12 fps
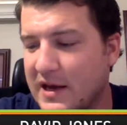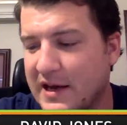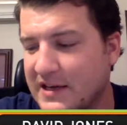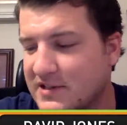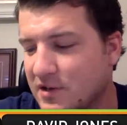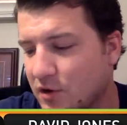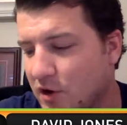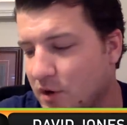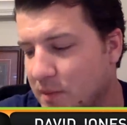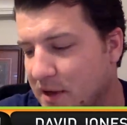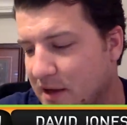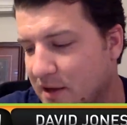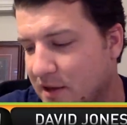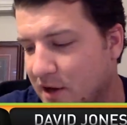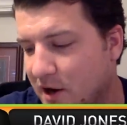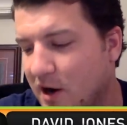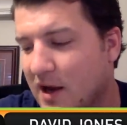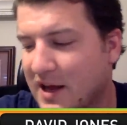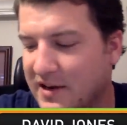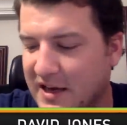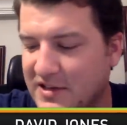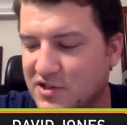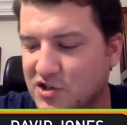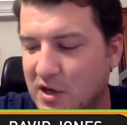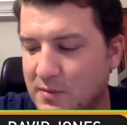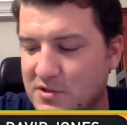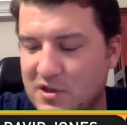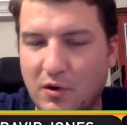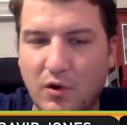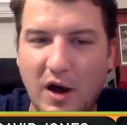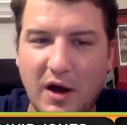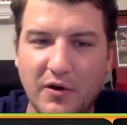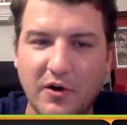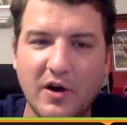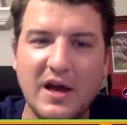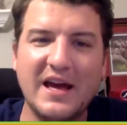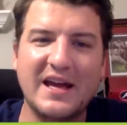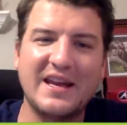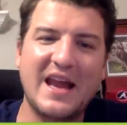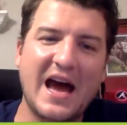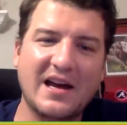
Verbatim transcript: He's still going to be in there next to Jamison Crowder and